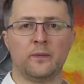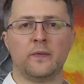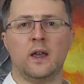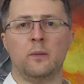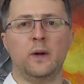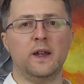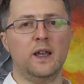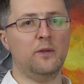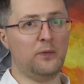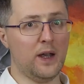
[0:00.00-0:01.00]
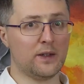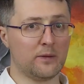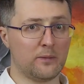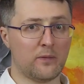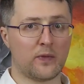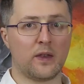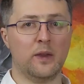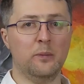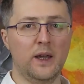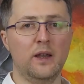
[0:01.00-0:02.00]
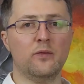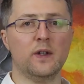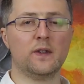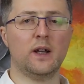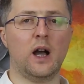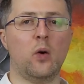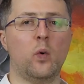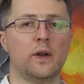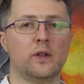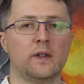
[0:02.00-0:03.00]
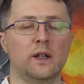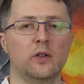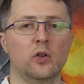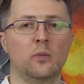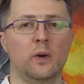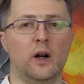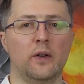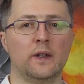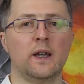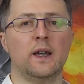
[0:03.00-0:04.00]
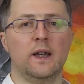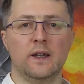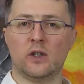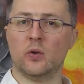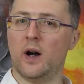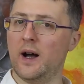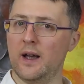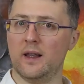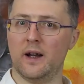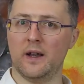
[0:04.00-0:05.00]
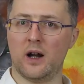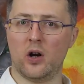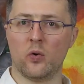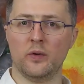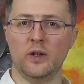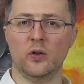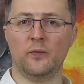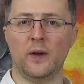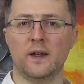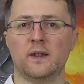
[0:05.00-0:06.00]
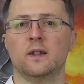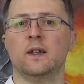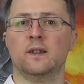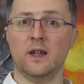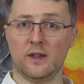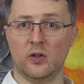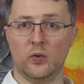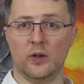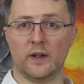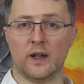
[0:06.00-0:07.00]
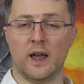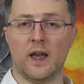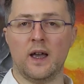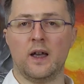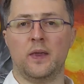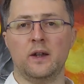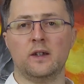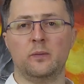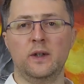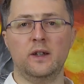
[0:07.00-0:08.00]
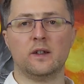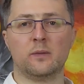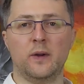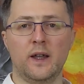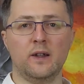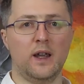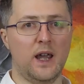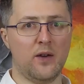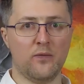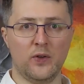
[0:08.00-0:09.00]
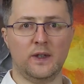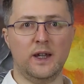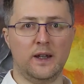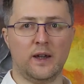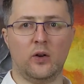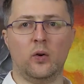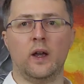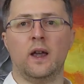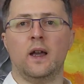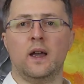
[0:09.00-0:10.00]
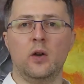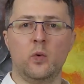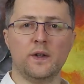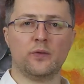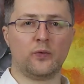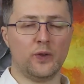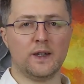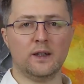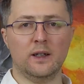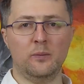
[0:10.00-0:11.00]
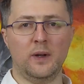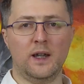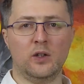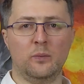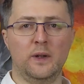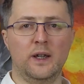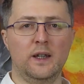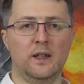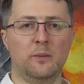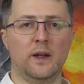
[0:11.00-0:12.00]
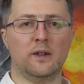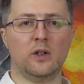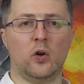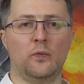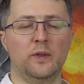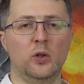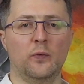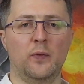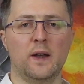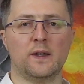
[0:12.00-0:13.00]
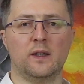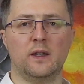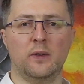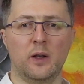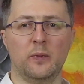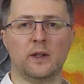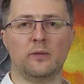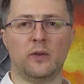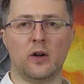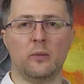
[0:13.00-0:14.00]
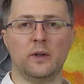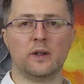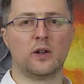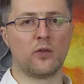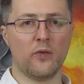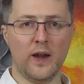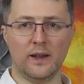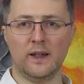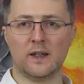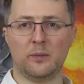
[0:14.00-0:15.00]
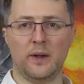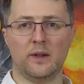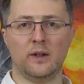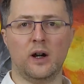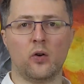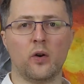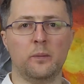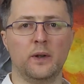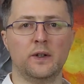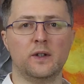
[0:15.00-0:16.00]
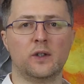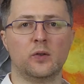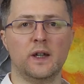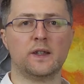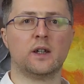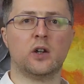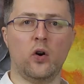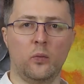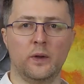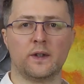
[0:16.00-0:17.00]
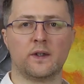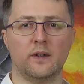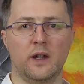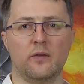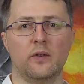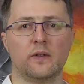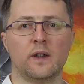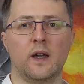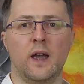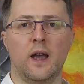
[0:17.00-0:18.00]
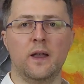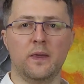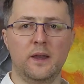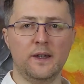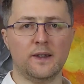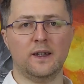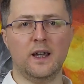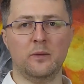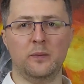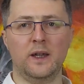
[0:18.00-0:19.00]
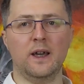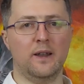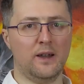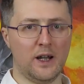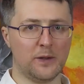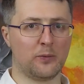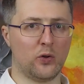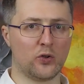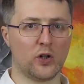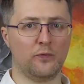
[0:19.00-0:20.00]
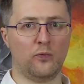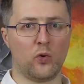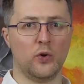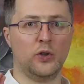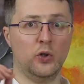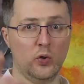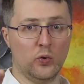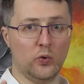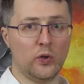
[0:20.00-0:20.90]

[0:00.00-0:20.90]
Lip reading: But in fact, the main reason I wanted to tell you about it is to highlight our NeoFS test suite that is being expanded every day now. It was recently made to be independent of NeoFS development environment, greatly expanding our abilities to test complex scenarios. And this can be a nice project for you